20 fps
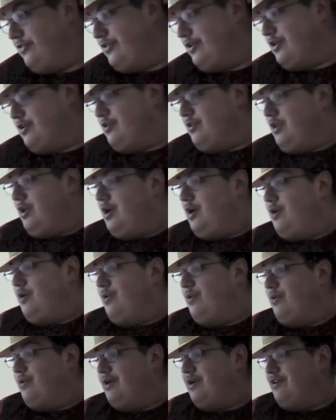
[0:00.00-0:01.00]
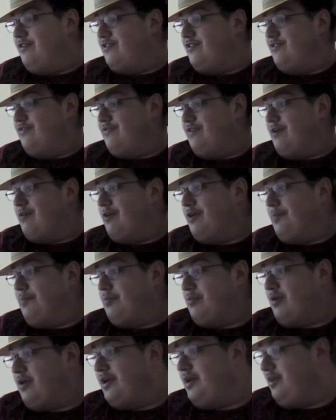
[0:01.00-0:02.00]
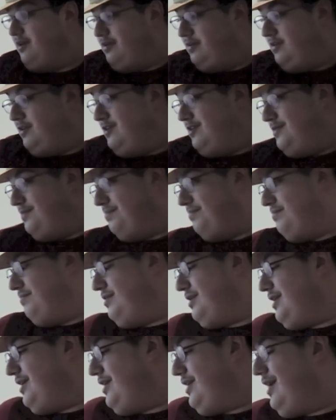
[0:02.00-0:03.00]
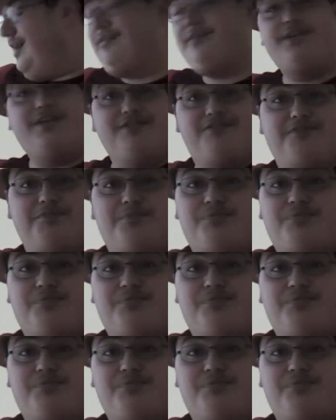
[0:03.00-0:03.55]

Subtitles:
the glow isn't very bright, but I think it's